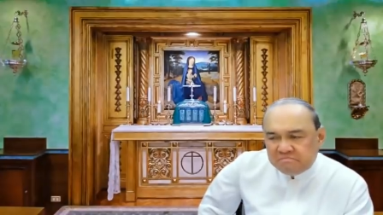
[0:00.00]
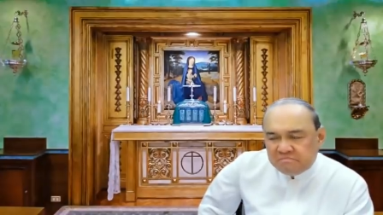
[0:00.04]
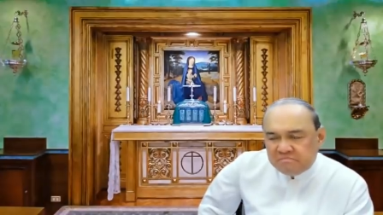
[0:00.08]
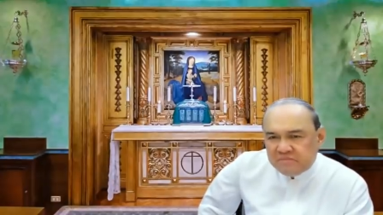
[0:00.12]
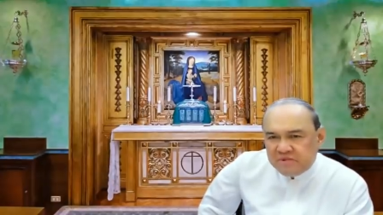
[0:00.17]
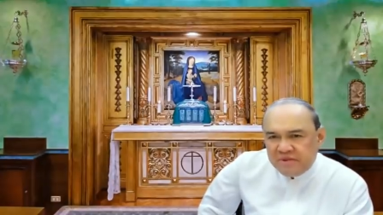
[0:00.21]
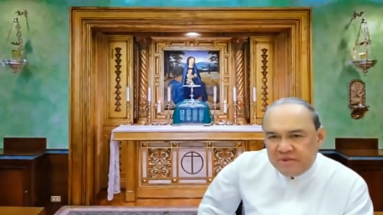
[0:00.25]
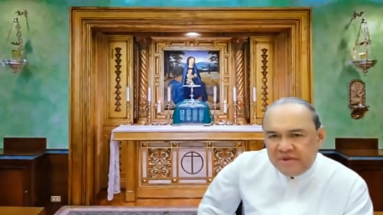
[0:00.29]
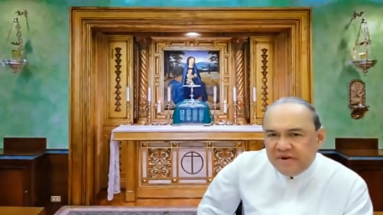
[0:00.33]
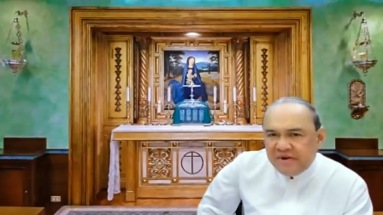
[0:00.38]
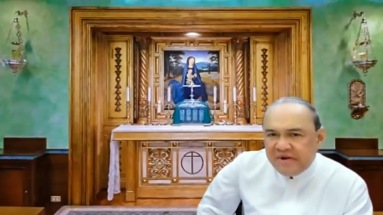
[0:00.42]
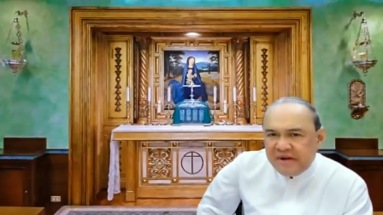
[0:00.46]

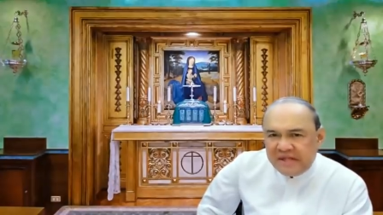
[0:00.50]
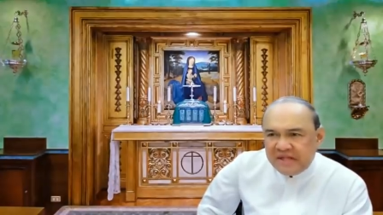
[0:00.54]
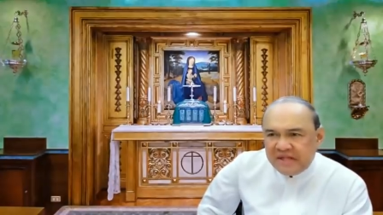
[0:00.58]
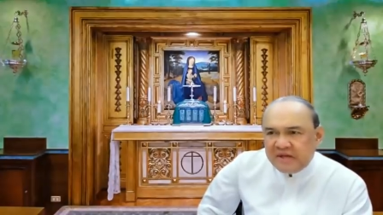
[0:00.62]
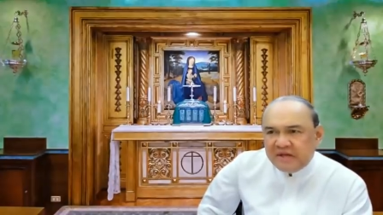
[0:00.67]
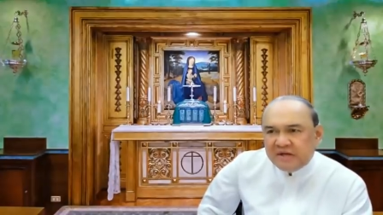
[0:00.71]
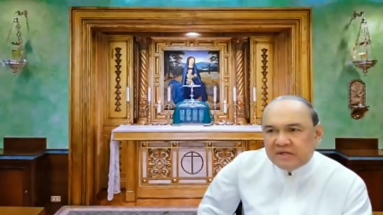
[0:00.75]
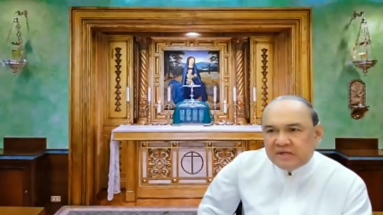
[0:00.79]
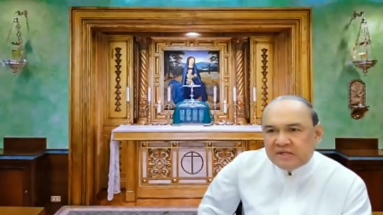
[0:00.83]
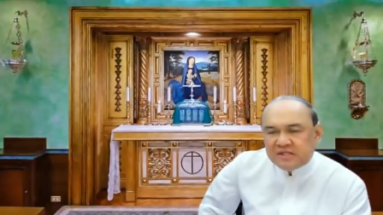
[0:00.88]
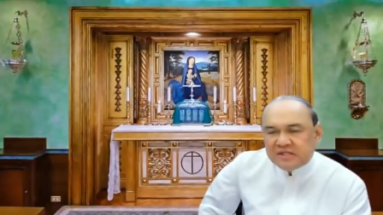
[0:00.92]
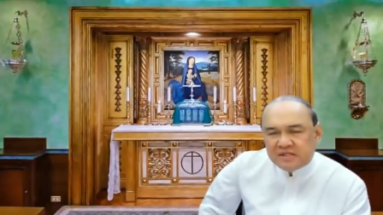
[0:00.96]
30
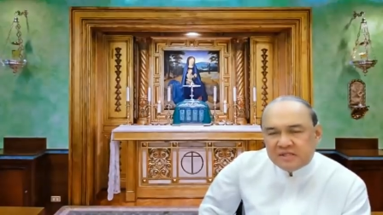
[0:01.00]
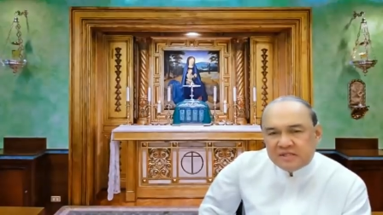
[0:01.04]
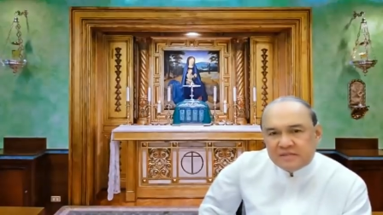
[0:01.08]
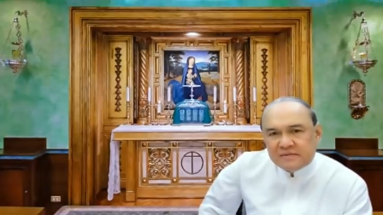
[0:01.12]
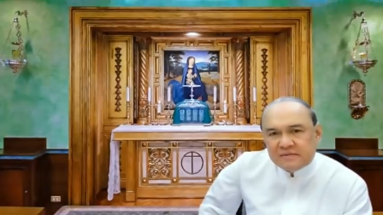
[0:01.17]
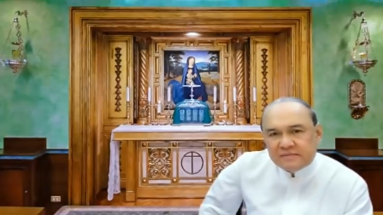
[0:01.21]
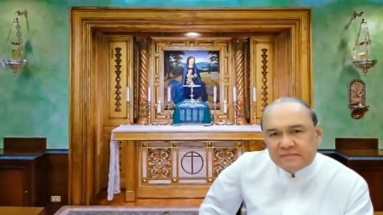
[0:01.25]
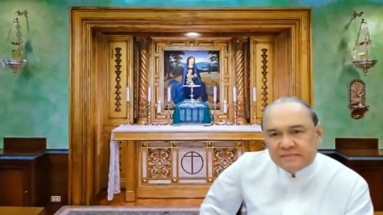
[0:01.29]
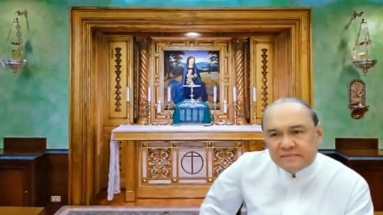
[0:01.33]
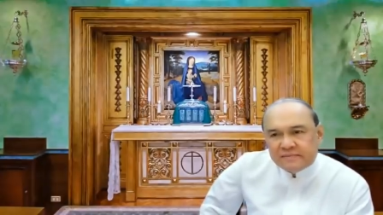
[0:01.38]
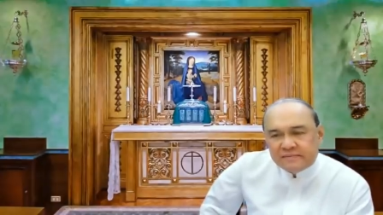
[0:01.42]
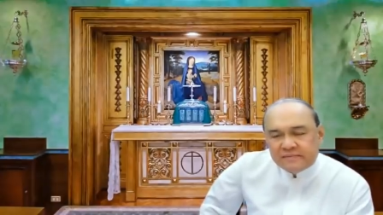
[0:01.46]
years
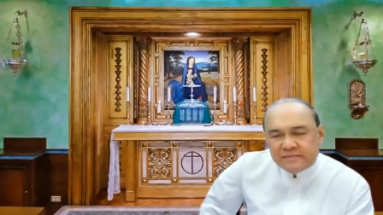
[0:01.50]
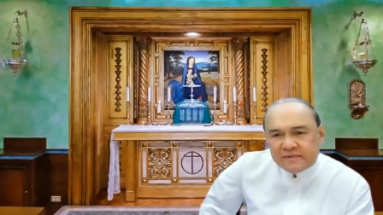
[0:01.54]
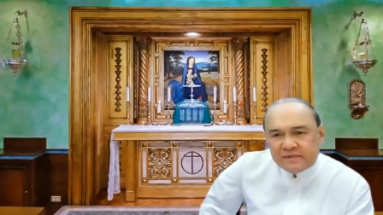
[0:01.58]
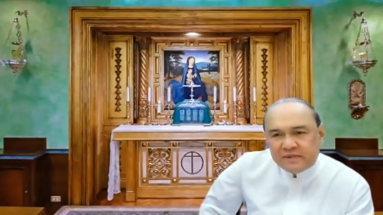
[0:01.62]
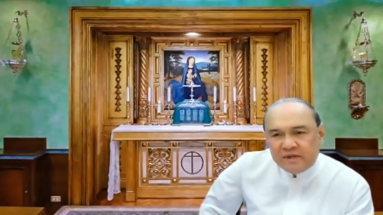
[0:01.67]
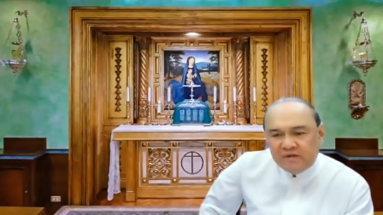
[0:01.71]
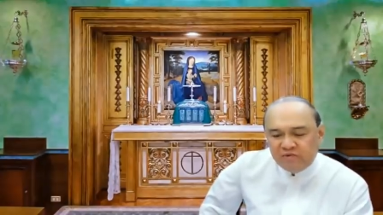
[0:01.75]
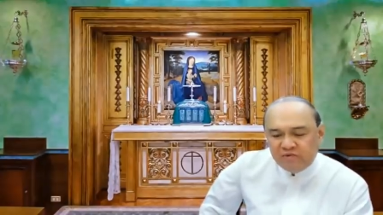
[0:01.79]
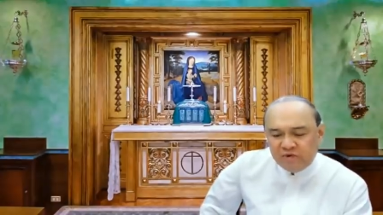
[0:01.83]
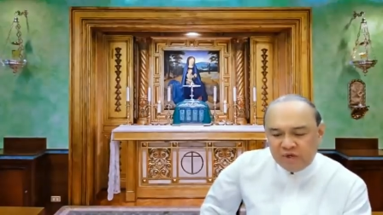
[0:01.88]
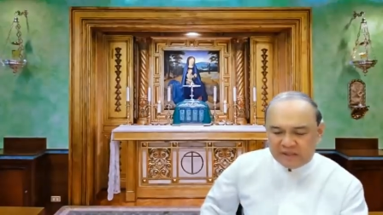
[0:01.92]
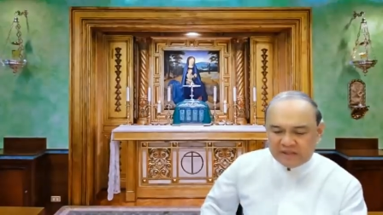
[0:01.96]

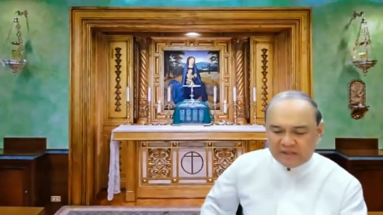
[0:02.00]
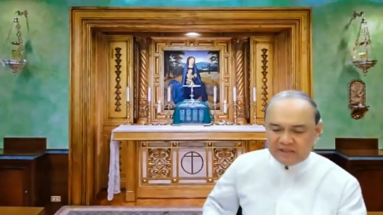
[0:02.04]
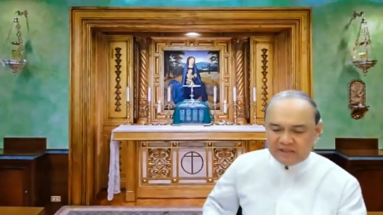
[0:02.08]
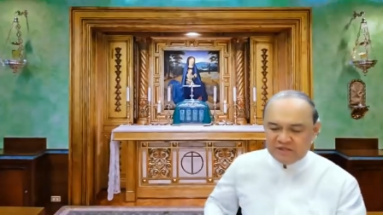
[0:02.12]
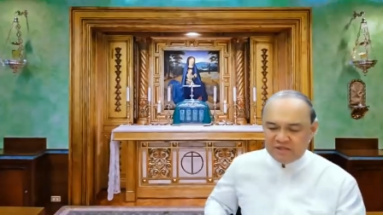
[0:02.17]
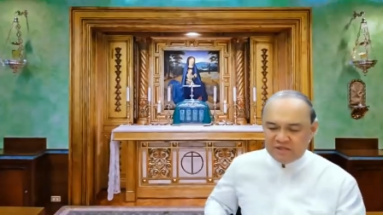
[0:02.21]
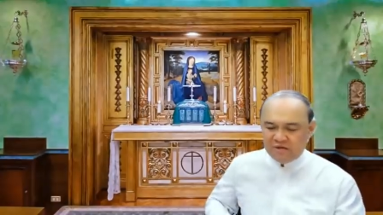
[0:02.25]
of what is